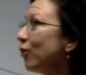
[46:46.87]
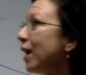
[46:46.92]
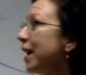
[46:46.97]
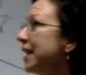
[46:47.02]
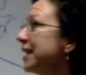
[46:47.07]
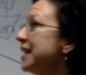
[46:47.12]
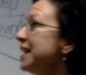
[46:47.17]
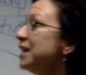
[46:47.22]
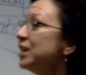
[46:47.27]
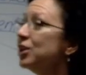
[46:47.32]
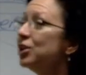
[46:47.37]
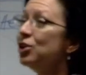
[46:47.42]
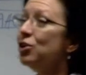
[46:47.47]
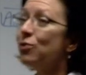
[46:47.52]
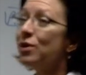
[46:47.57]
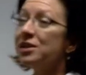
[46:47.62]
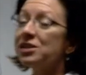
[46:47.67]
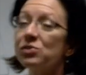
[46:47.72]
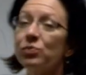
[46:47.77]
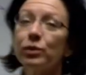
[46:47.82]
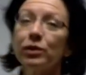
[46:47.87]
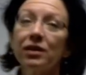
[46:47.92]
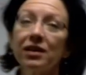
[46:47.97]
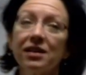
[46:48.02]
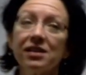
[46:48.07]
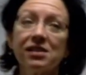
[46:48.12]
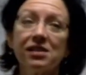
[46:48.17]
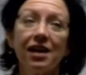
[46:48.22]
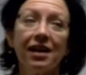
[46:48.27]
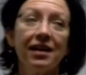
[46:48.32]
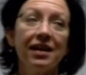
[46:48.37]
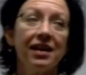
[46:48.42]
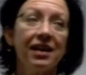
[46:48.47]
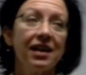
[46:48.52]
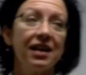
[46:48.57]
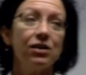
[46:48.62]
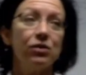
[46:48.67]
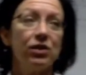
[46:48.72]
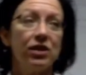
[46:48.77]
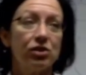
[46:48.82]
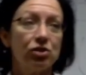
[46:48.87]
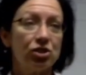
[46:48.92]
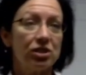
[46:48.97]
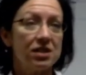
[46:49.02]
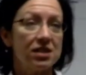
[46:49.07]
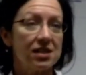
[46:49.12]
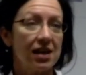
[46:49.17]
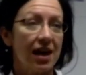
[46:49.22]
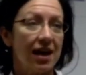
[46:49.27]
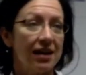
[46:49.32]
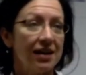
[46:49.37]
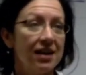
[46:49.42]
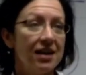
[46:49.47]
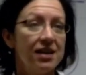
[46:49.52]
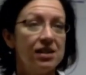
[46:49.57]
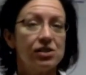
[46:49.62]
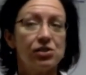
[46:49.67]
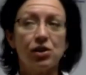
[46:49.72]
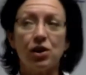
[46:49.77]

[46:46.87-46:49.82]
Right. You know what's really exciting that you said?